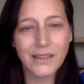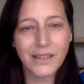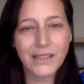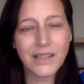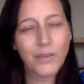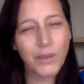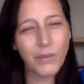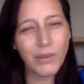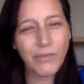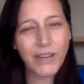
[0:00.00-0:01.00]
it's like we,
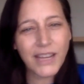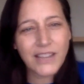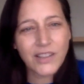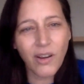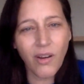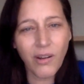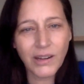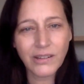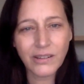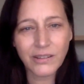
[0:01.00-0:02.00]
we forget to
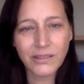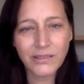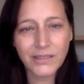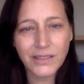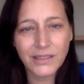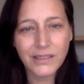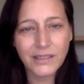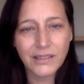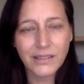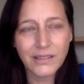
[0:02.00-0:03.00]
honor.
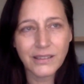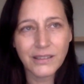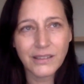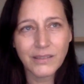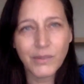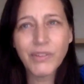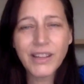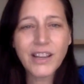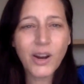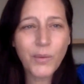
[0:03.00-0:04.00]
We feel
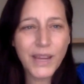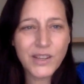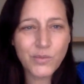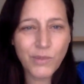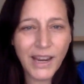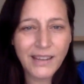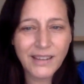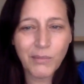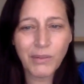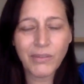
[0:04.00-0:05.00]
like our way is right
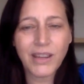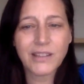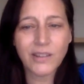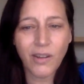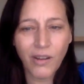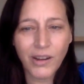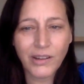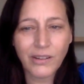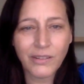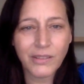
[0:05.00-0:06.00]
and we forget to
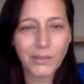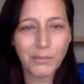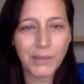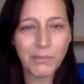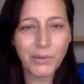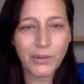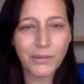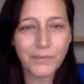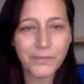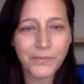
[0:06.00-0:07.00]
honor the people